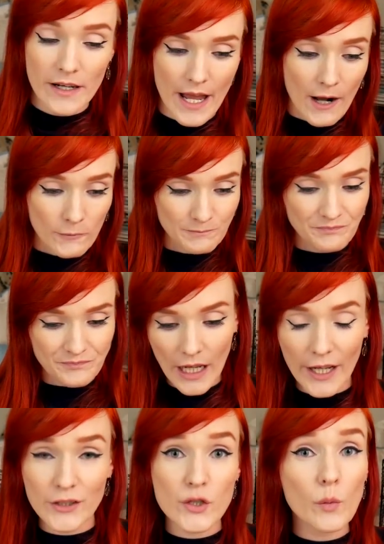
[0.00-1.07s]
Now,
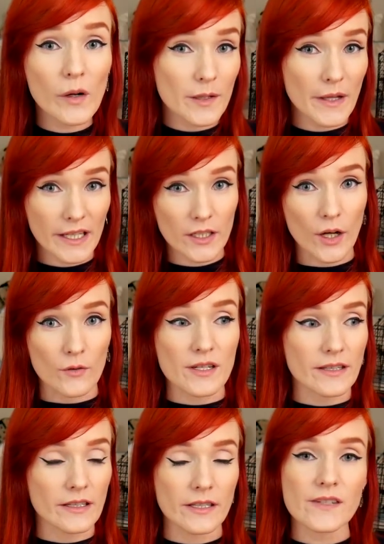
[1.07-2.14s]
I do want to make a note
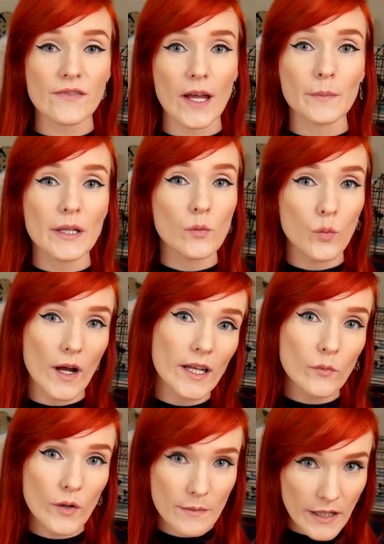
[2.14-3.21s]
that this family,
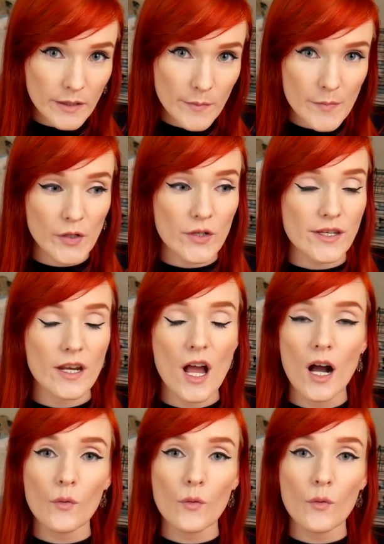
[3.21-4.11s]
when we met them in person,